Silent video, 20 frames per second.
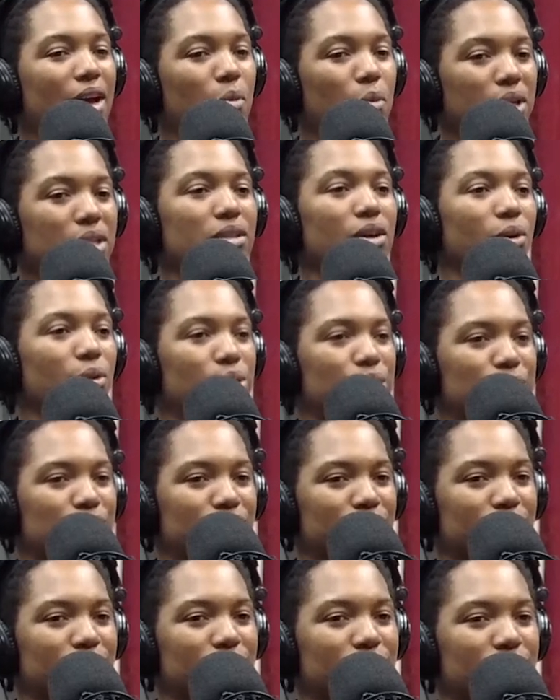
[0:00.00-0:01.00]
We told
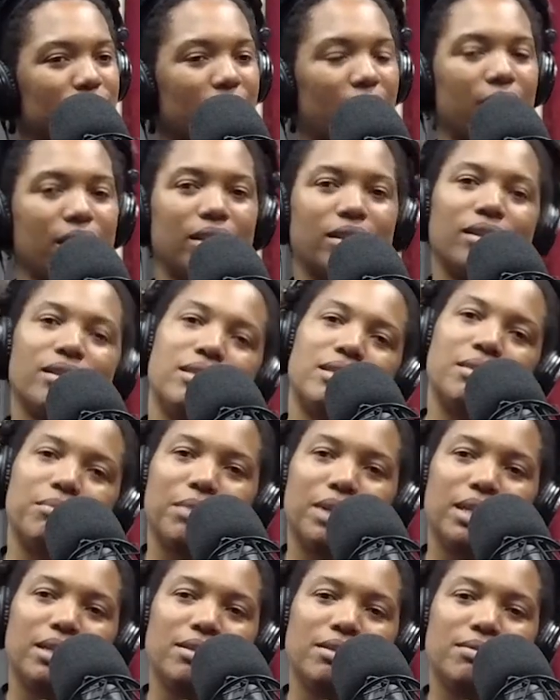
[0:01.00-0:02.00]
him, and he looks at
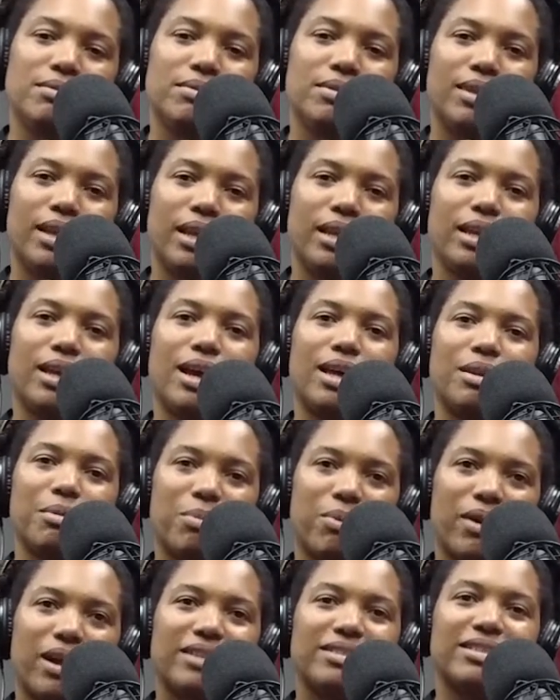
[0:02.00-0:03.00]
me, and he kind of
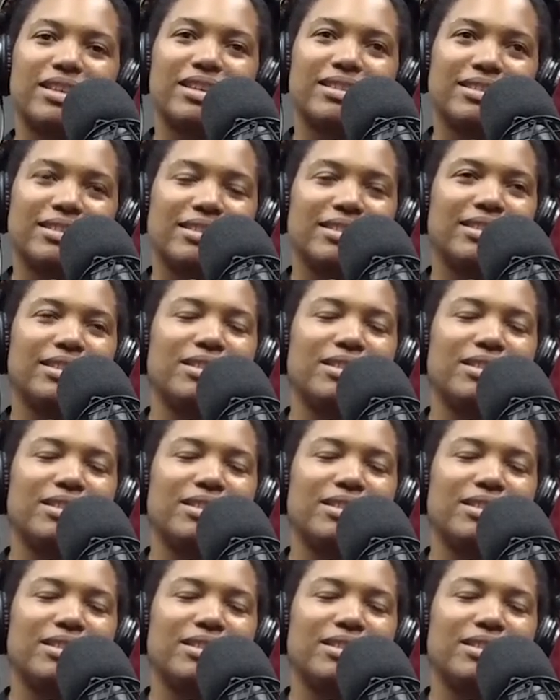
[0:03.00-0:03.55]
processes